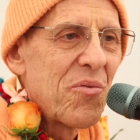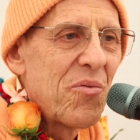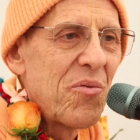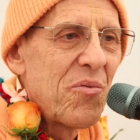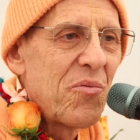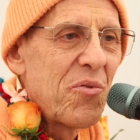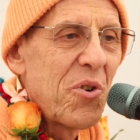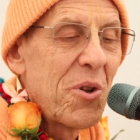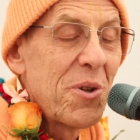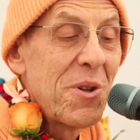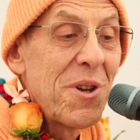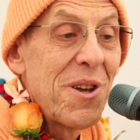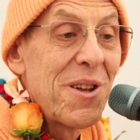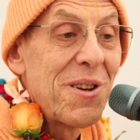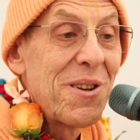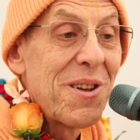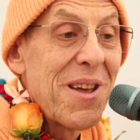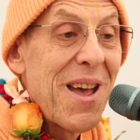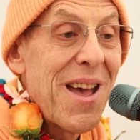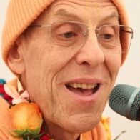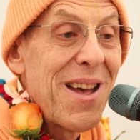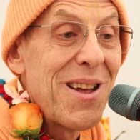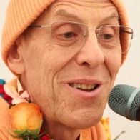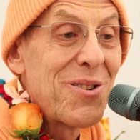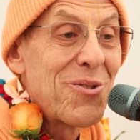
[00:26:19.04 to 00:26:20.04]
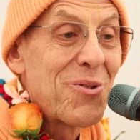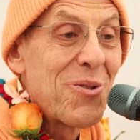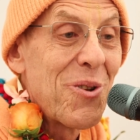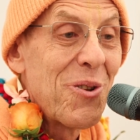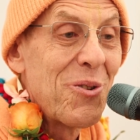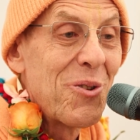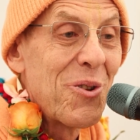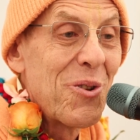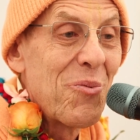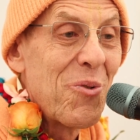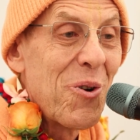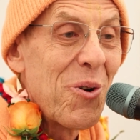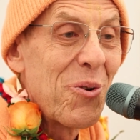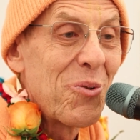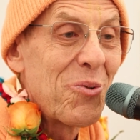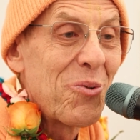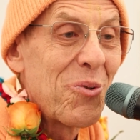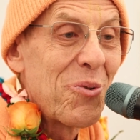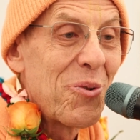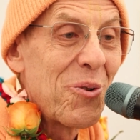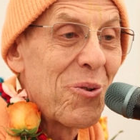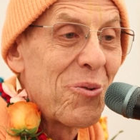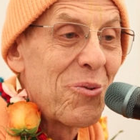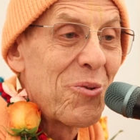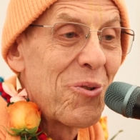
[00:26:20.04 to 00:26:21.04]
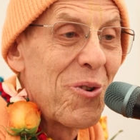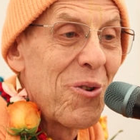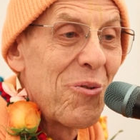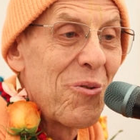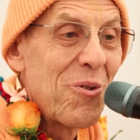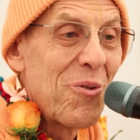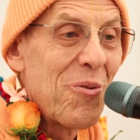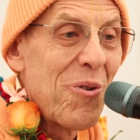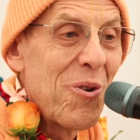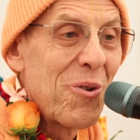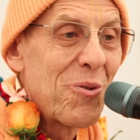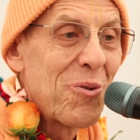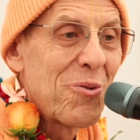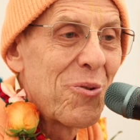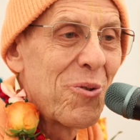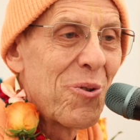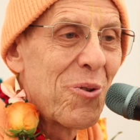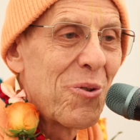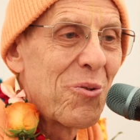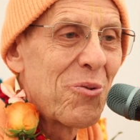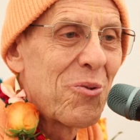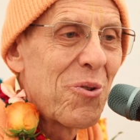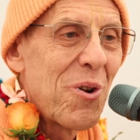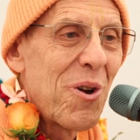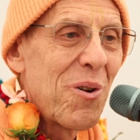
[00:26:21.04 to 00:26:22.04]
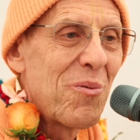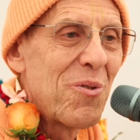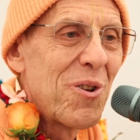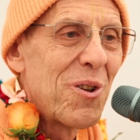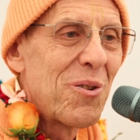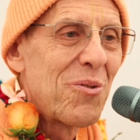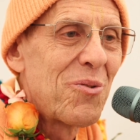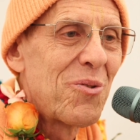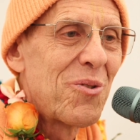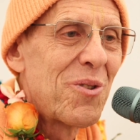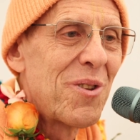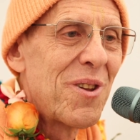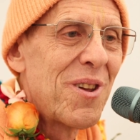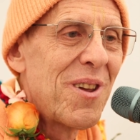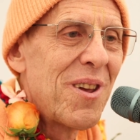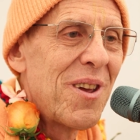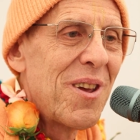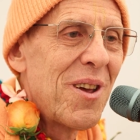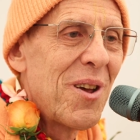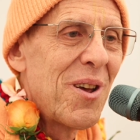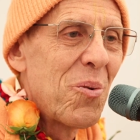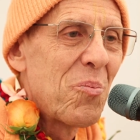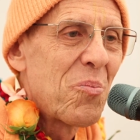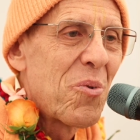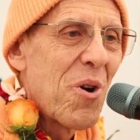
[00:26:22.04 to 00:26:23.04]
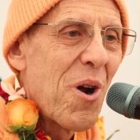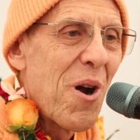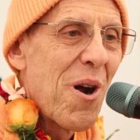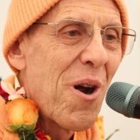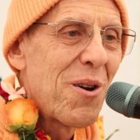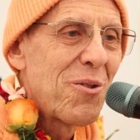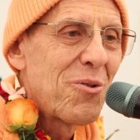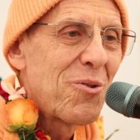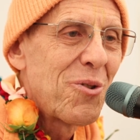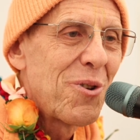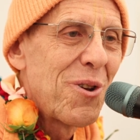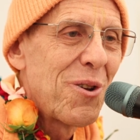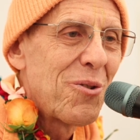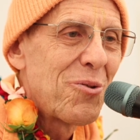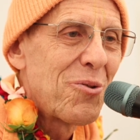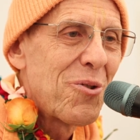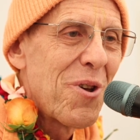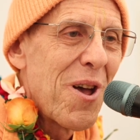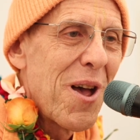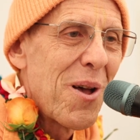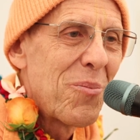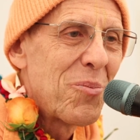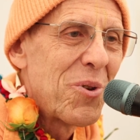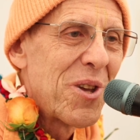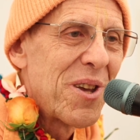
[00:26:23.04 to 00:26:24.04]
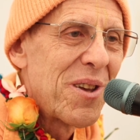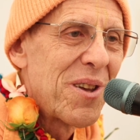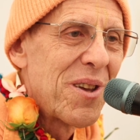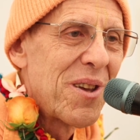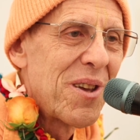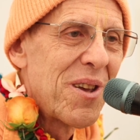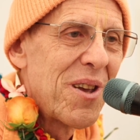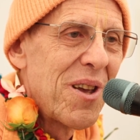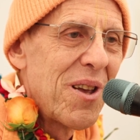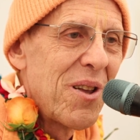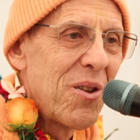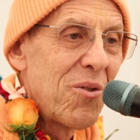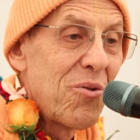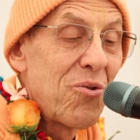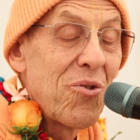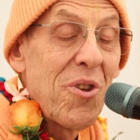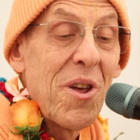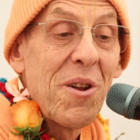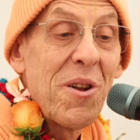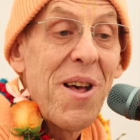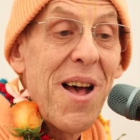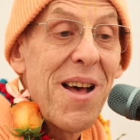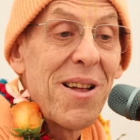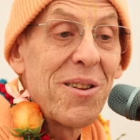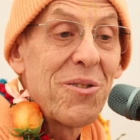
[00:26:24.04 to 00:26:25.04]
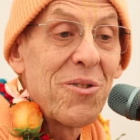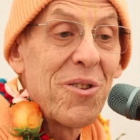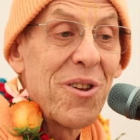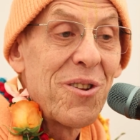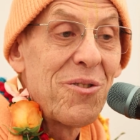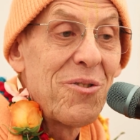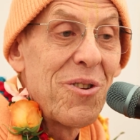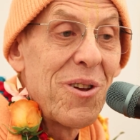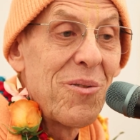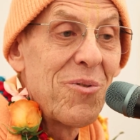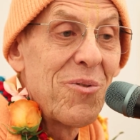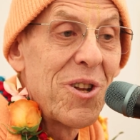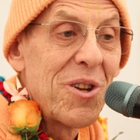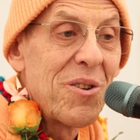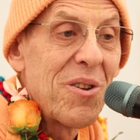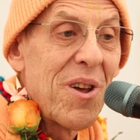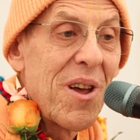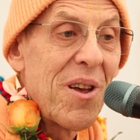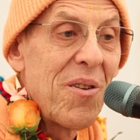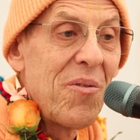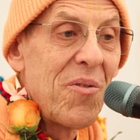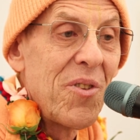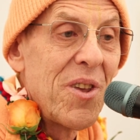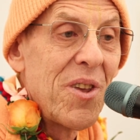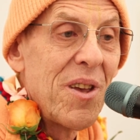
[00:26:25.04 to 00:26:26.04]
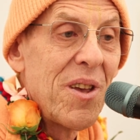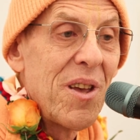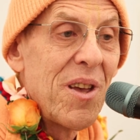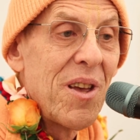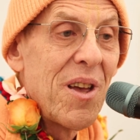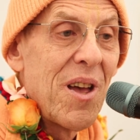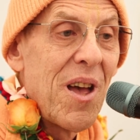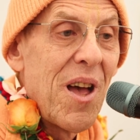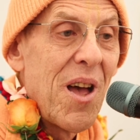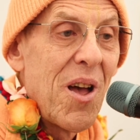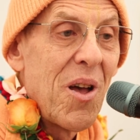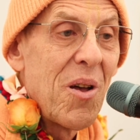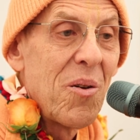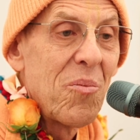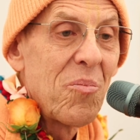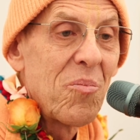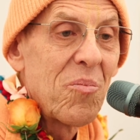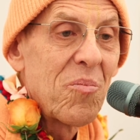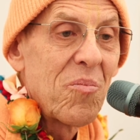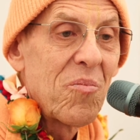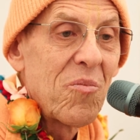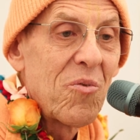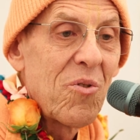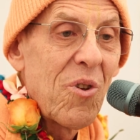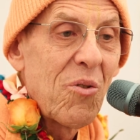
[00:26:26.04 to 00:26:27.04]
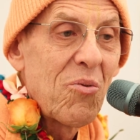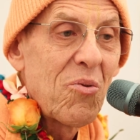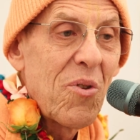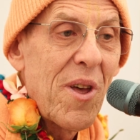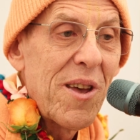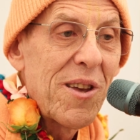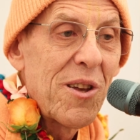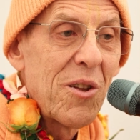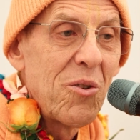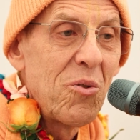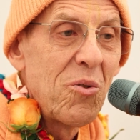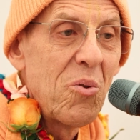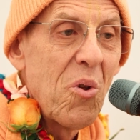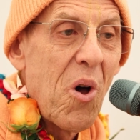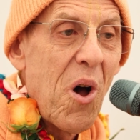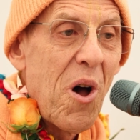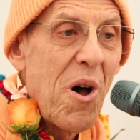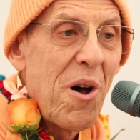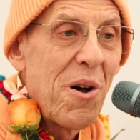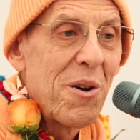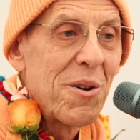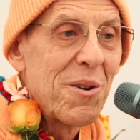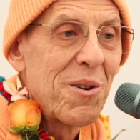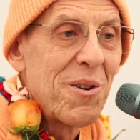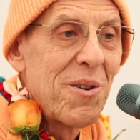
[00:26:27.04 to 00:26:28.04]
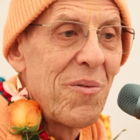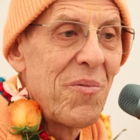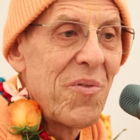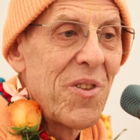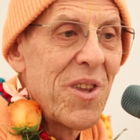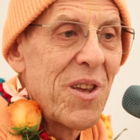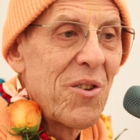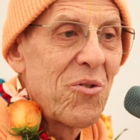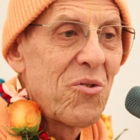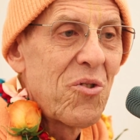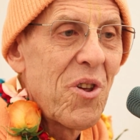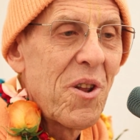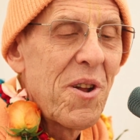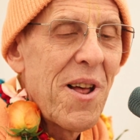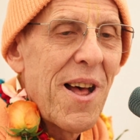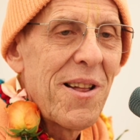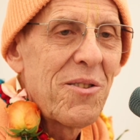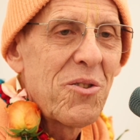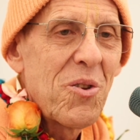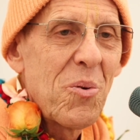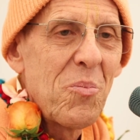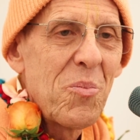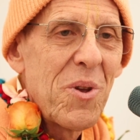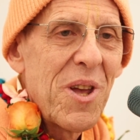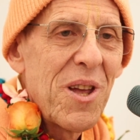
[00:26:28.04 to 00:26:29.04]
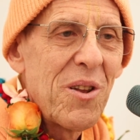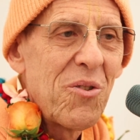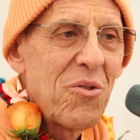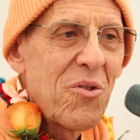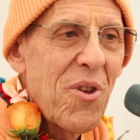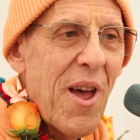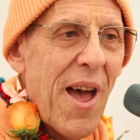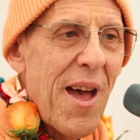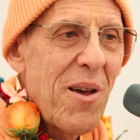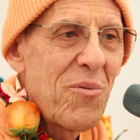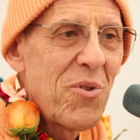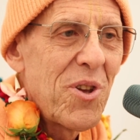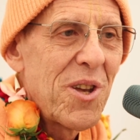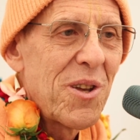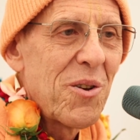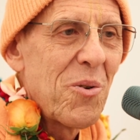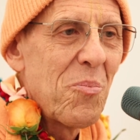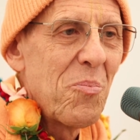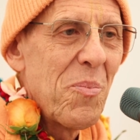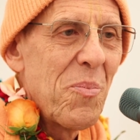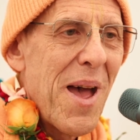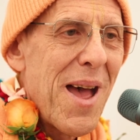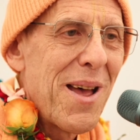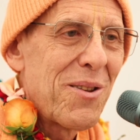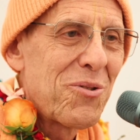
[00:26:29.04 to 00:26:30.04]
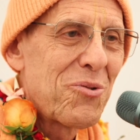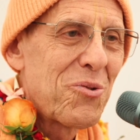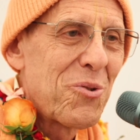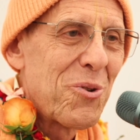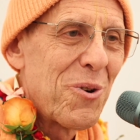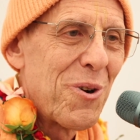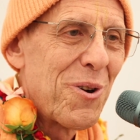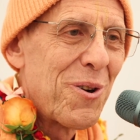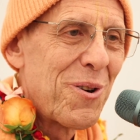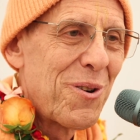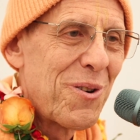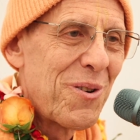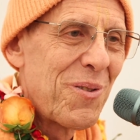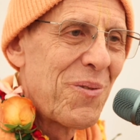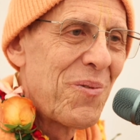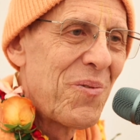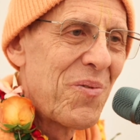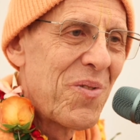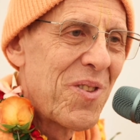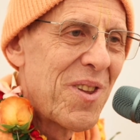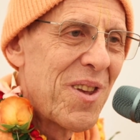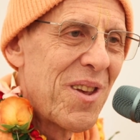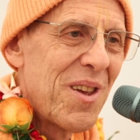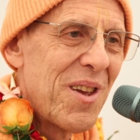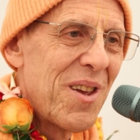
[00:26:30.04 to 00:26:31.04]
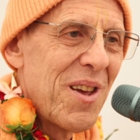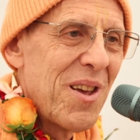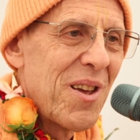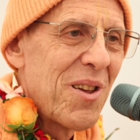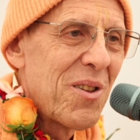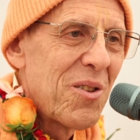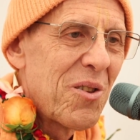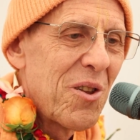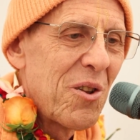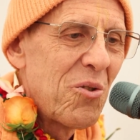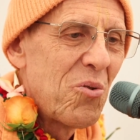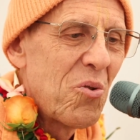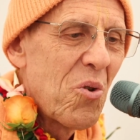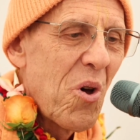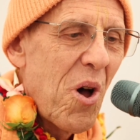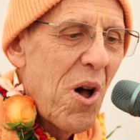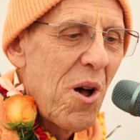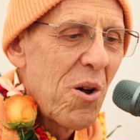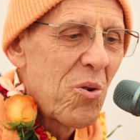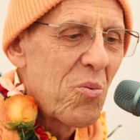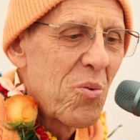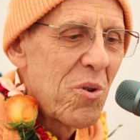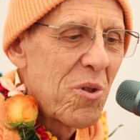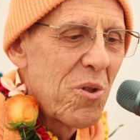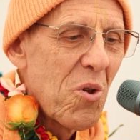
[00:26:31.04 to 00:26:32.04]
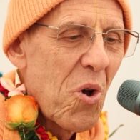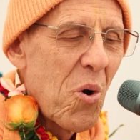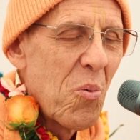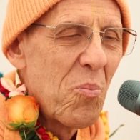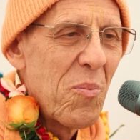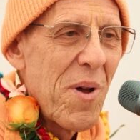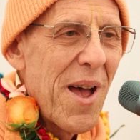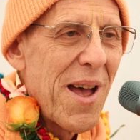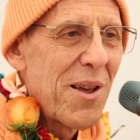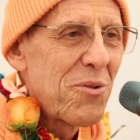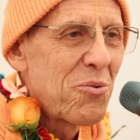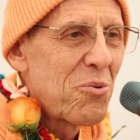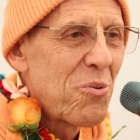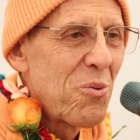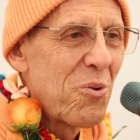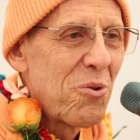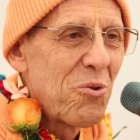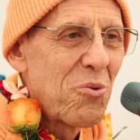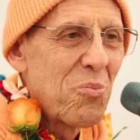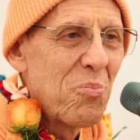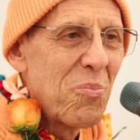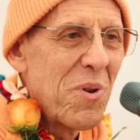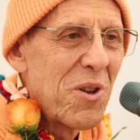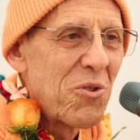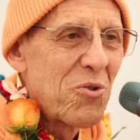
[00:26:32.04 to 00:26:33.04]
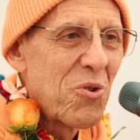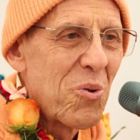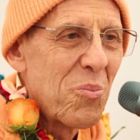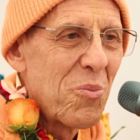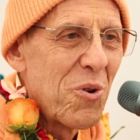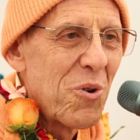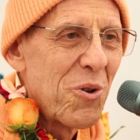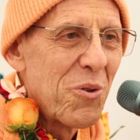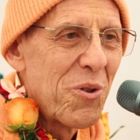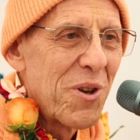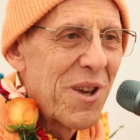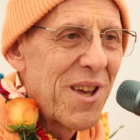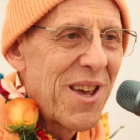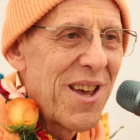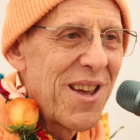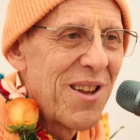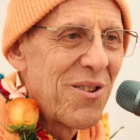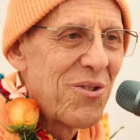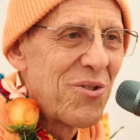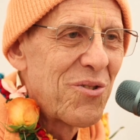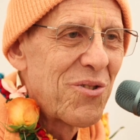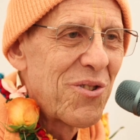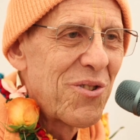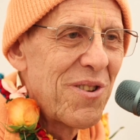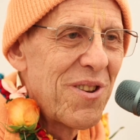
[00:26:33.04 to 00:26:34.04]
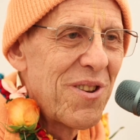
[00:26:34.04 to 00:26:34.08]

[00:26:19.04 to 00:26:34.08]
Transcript: fully engaged in devotional service, praharshiyashyami, sananta jivita. Just like a dog, sananta means having a master. The dog with no master is miserable. The kid's